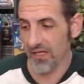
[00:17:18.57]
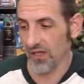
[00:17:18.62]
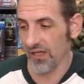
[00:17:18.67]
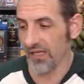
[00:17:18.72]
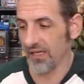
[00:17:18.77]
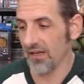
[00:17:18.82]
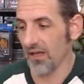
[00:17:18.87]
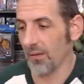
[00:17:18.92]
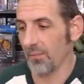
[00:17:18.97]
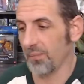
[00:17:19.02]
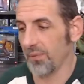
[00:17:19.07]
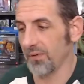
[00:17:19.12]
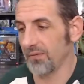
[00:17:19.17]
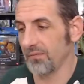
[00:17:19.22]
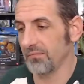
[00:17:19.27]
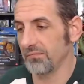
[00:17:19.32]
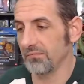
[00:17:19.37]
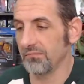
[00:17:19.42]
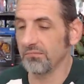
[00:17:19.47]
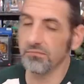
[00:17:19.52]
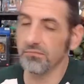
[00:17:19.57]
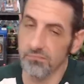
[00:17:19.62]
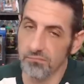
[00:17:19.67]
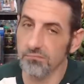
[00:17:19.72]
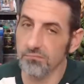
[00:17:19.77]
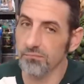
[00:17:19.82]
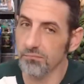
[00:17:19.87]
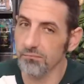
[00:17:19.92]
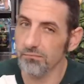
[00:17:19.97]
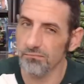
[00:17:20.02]
cleaned up and
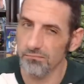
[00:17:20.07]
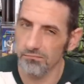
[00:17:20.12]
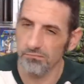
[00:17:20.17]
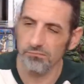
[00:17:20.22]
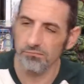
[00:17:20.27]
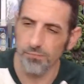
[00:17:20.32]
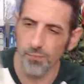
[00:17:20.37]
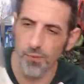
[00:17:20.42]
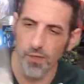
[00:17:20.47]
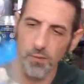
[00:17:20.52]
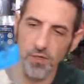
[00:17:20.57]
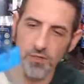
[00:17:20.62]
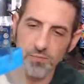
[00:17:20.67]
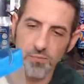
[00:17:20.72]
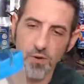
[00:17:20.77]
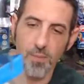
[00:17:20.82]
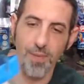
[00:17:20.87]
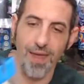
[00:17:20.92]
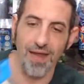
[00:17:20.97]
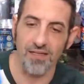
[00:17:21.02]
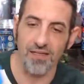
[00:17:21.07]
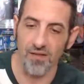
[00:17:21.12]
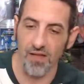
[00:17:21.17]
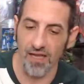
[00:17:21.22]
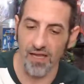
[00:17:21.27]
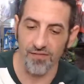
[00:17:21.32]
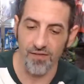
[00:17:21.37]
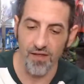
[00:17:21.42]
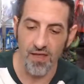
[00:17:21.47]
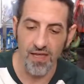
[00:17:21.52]
pretty much brought back to
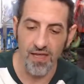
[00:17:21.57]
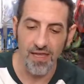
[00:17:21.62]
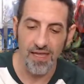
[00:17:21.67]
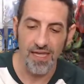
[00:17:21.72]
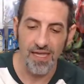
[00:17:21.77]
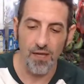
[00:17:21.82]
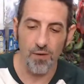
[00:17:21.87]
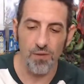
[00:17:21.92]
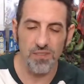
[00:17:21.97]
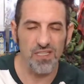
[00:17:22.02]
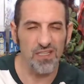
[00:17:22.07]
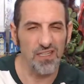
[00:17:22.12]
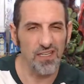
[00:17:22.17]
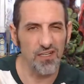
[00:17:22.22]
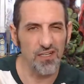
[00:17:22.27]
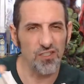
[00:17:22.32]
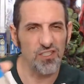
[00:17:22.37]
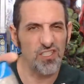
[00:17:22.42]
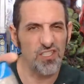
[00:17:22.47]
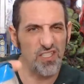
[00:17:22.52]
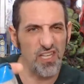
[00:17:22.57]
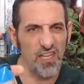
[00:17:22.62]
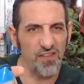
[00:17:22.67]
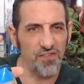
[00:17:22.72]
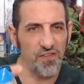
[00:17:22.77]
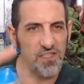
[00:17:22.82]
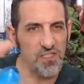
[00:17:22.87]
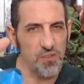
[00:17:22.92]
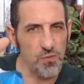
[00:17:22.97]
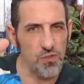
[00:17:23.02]
life, it was a little stiff
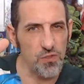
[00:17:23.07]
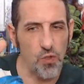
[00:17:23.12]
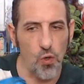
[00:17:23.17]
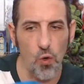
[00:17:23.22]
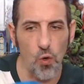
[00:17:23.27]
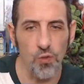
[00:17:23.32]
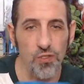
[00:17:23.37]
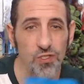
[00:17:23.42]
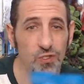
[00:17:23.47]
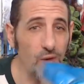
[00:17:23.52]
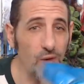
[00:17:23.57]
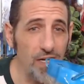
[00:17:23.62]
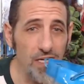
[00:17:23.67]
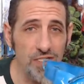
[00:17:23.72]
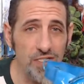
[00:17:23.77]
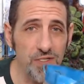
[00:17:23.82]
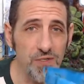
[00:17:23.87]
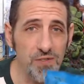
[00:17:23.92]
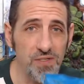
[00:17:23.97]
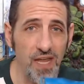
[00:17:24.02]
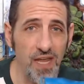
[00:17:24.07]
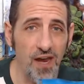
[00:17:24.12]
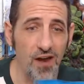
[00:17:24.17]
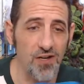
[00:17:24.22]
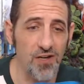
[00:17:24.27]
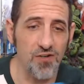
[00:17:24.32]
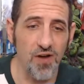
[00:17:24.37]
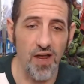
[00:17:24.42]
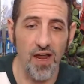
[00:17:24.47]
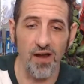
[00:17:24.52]
because it was cold. So I just used the
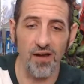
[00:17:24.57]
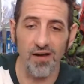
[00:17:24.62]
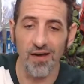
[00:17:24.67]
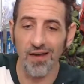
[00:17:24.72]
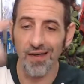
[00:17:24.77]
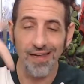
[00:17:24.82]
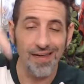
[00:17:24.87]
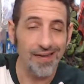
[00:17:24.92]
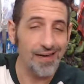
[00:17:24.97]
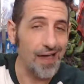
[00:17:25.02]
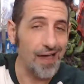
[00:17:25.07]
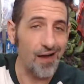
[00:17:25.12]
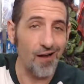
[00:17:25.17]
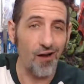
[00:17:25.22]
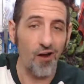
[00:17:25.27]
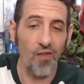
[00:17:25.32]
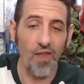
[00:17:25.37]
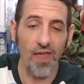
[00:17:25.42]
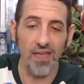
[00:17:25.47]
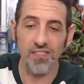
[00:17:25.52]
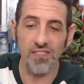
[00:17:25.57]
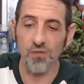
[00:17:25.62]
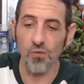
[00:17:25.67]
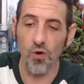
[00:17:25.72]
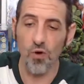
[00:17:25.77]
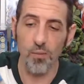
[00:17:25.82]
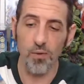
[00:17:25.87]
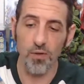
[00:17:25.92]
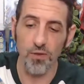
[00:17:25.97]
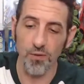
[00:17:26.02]
hair dryer, got it all nice and
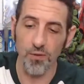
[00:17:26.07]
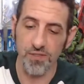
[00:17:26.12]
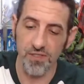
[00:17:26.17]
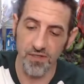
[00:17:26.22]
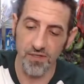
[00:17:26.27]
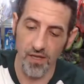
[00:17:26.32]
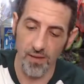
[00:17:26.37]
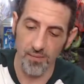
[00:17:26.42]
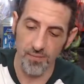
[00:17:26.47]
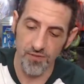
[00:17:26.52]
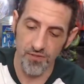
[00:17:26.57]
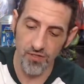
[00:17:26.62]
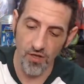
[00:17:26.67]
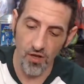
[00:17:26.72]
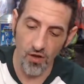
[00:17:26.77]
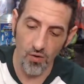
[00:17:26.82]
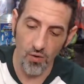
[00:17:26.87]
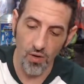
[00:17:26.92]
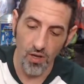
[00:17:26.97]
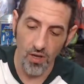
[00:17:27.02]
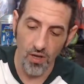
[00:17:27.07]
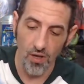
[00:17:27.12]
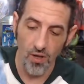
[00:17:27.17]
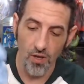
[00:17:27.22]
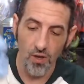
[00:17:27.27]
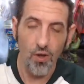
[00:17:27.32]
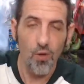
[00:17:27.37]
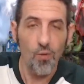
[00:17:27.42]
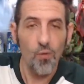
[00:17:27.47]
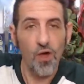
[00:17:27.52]
warm, it loosened up. So
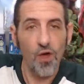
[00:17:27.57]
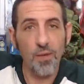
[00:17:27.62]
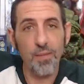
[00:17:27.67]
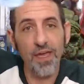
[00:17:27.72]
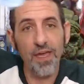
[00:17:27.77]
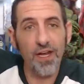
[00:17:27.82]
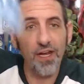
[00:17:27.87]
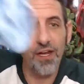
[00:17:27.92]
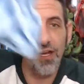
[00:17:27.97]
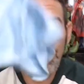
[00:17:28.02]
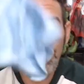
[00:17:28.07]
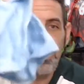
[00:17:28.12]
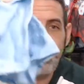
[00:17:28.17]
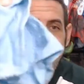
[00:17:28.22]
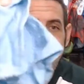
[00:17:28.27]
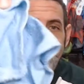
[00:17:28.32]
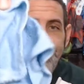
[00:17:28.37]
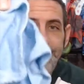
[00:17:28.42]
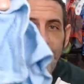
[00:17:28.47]
what am I going to do?